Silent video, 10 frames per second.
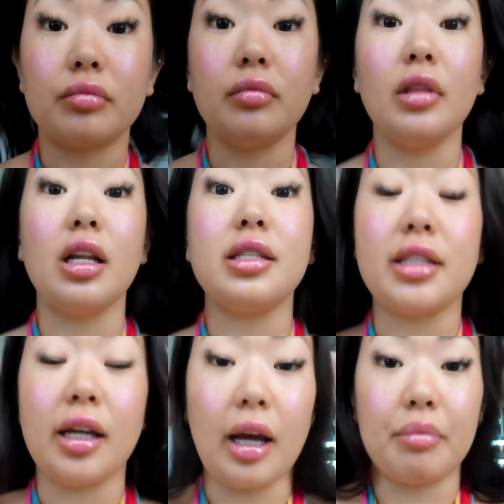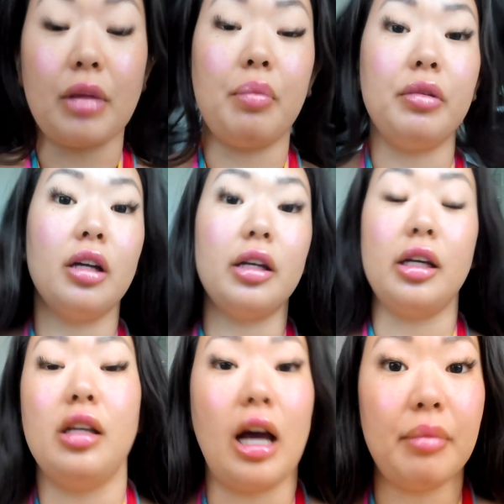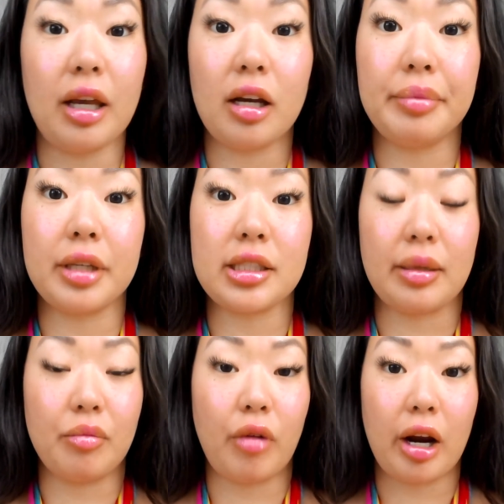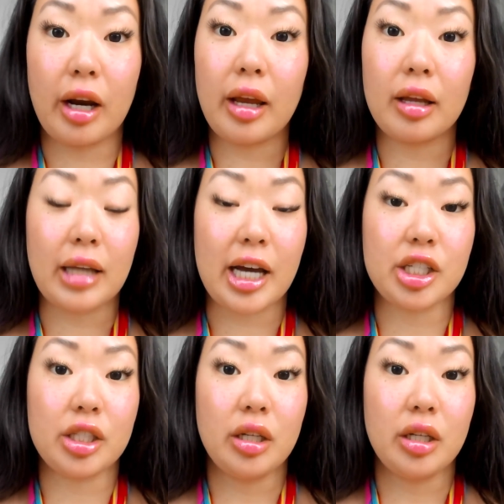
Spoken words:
That's it. I'm not putting on any eye makeup because I'm wearing Lashify